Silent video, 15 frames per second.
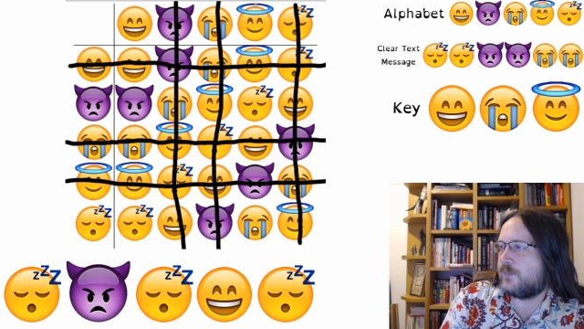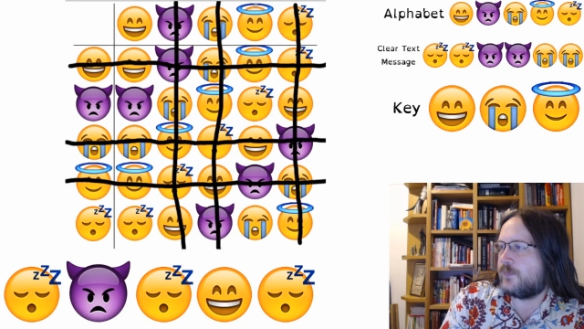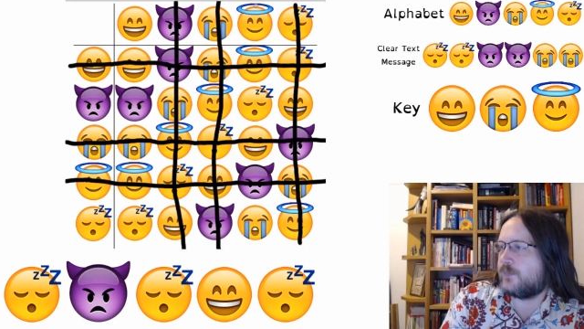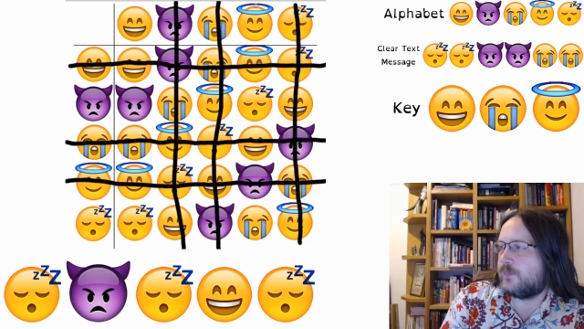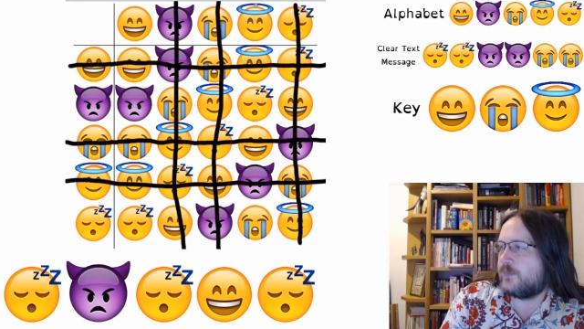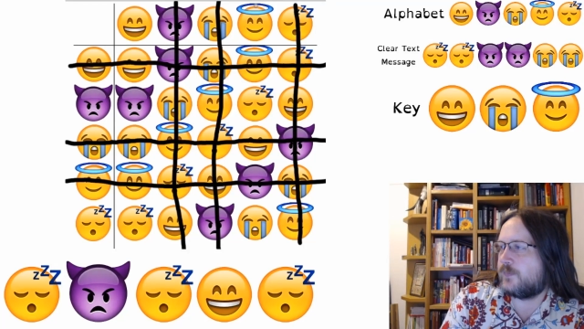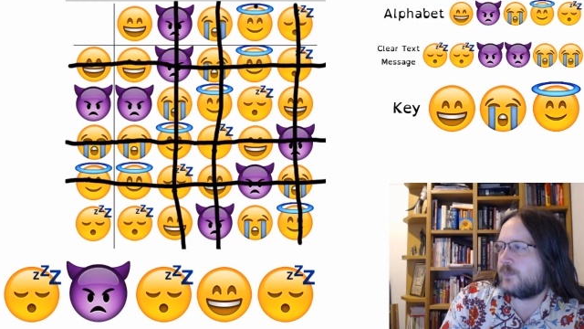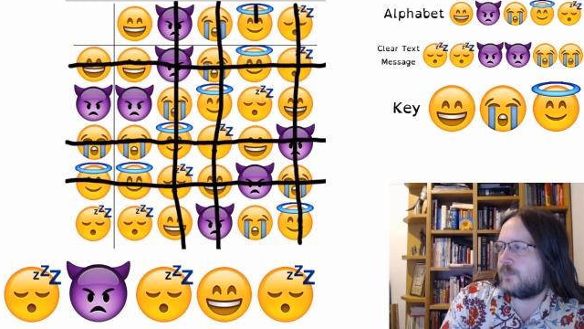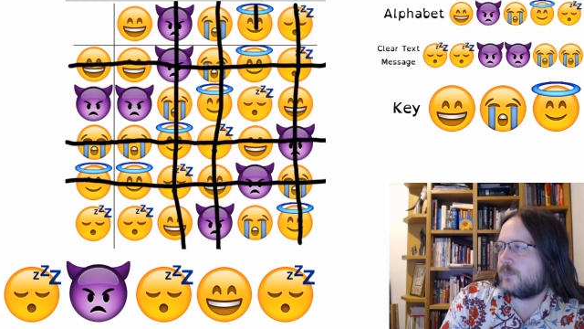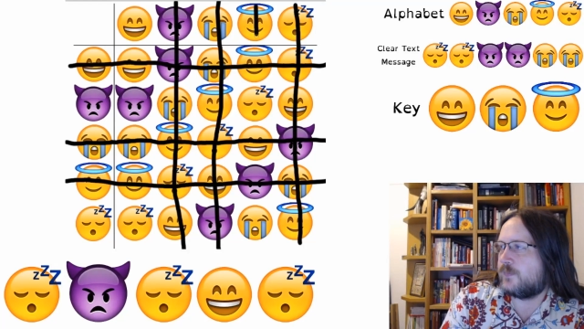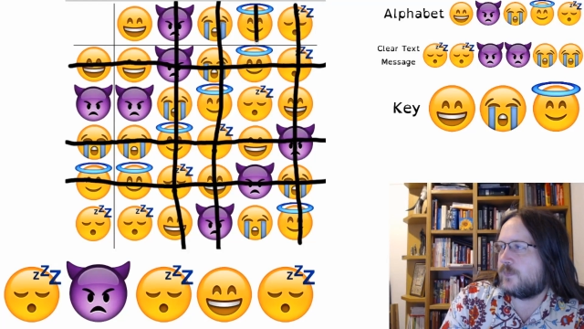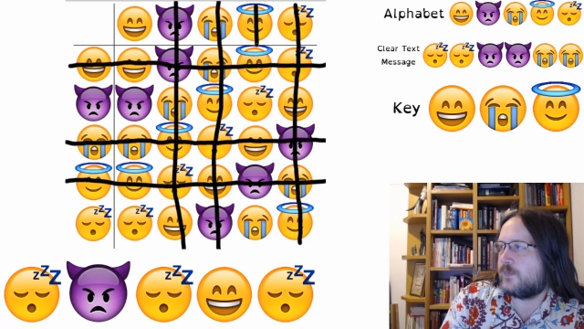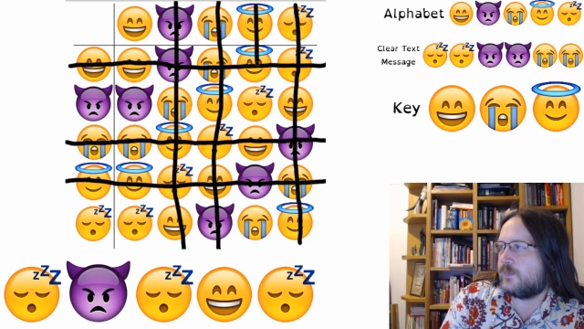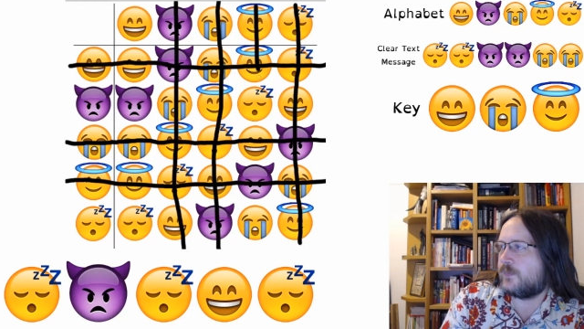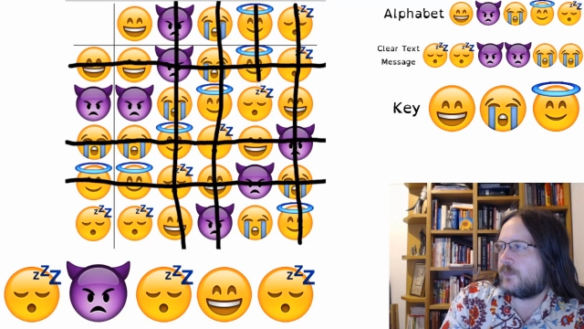
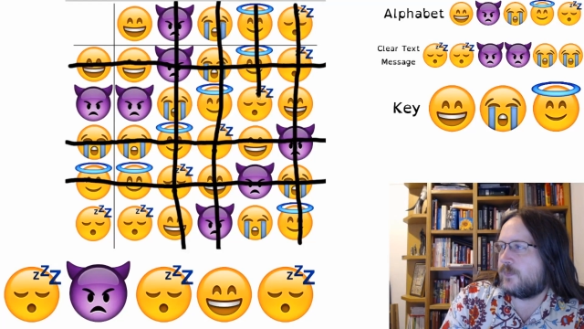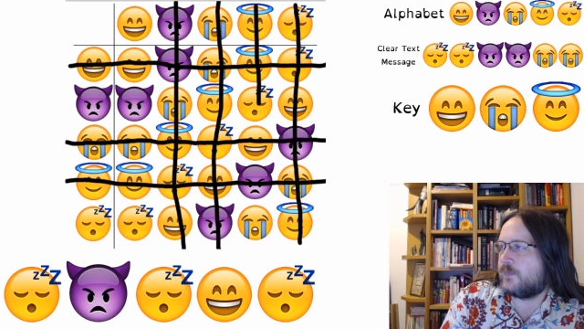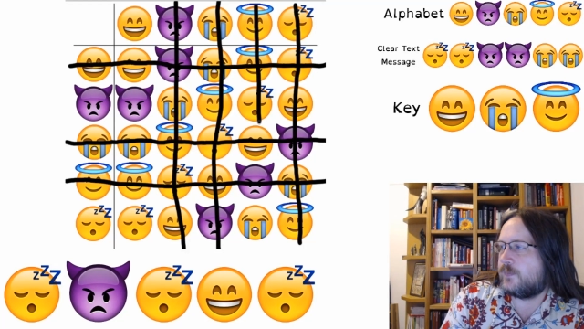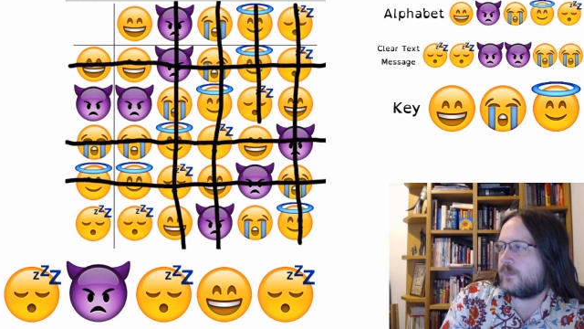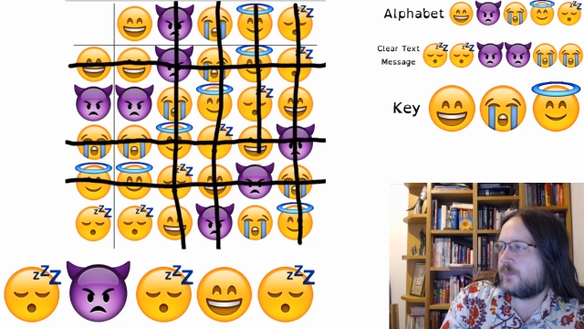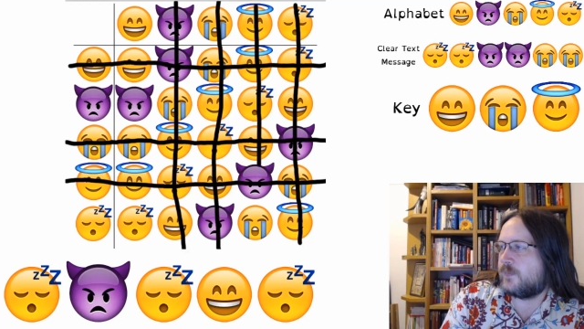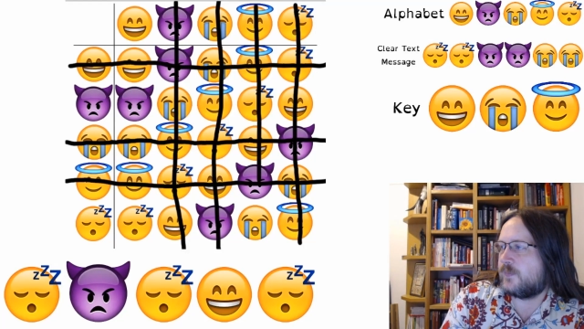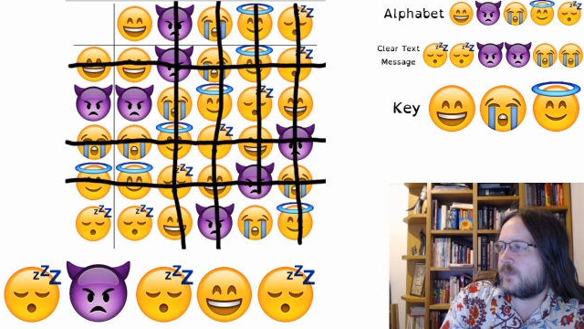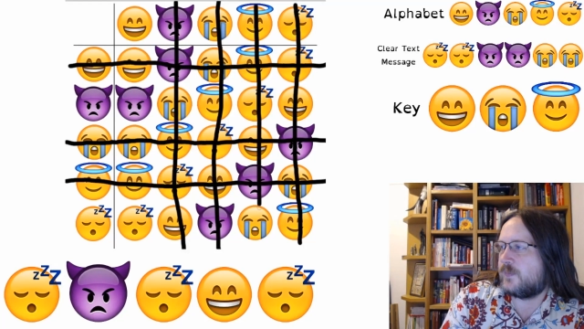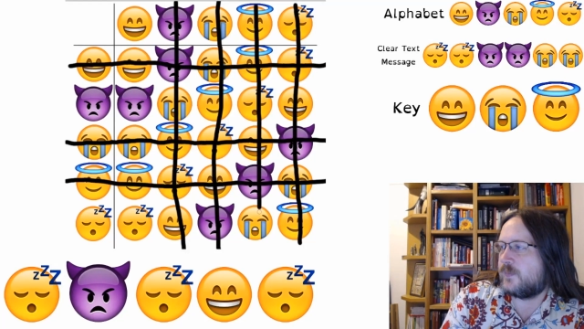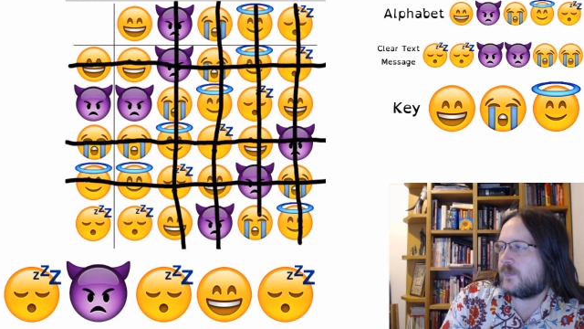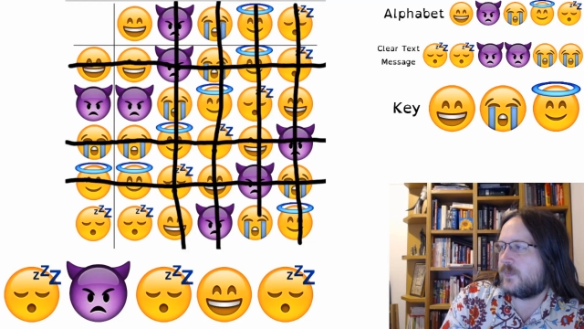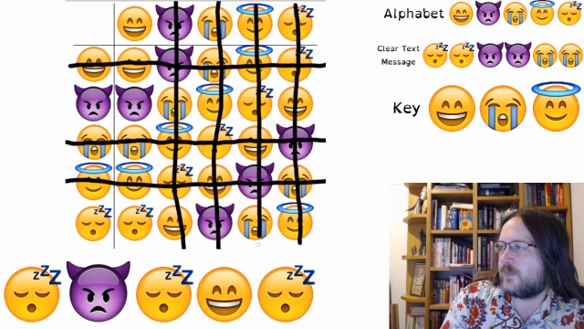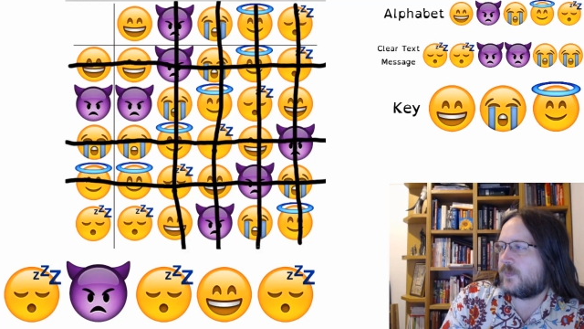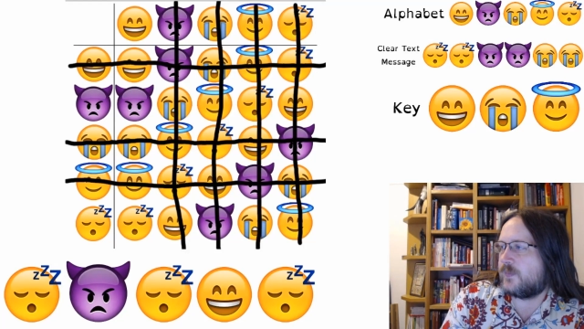
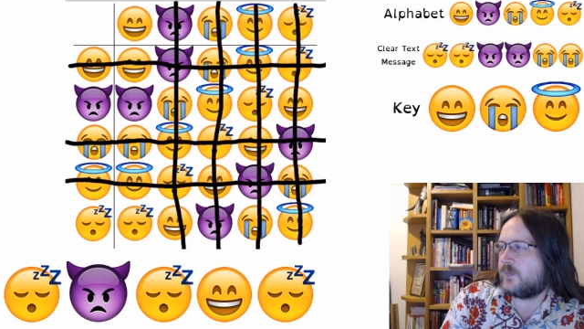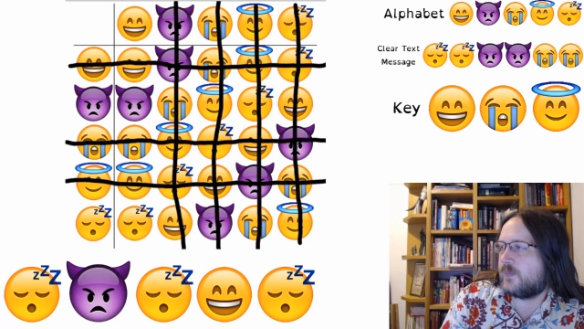Nothing is said.